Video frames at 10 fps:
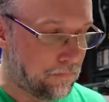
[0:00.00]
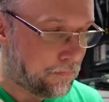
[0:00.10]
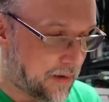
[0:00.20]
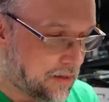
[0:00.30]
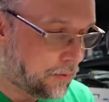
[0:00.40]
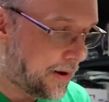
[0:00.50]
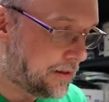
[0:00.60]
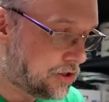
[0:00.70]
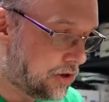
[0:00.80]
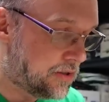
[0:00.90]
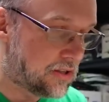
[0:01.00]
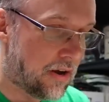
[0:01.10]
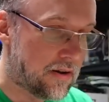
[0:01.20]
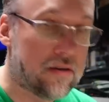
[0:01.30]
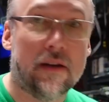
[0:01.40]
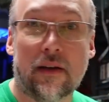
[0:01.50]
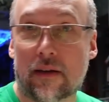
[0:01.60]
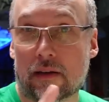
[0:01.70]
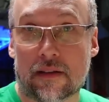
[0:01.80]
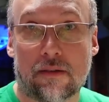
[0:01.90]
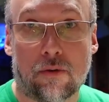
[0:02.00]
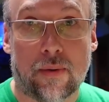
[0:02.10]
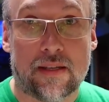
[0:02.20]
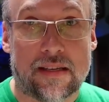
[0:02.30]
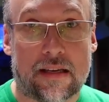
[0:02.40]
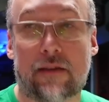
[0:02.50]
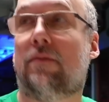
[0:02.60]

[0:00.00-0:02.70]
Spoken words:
But either way, let's turn this on and let's see what we see.